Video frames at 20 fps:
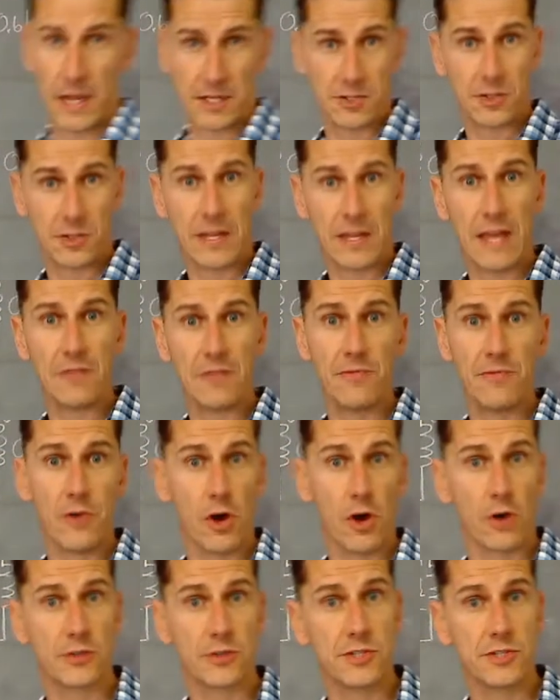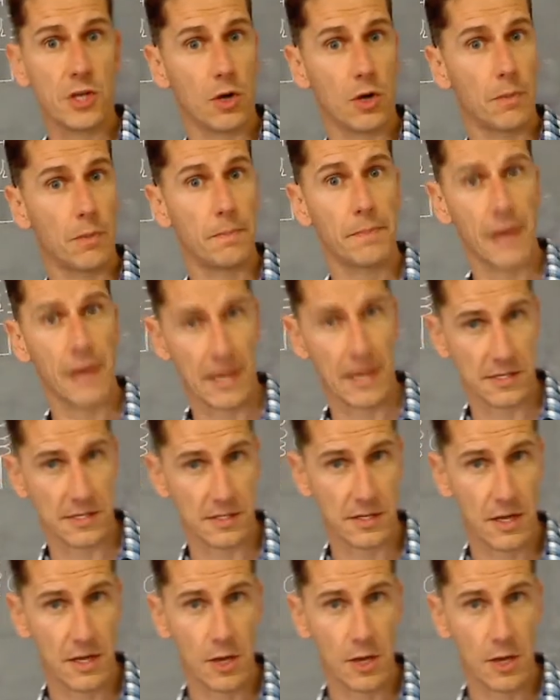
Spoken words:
To get VR0 plus,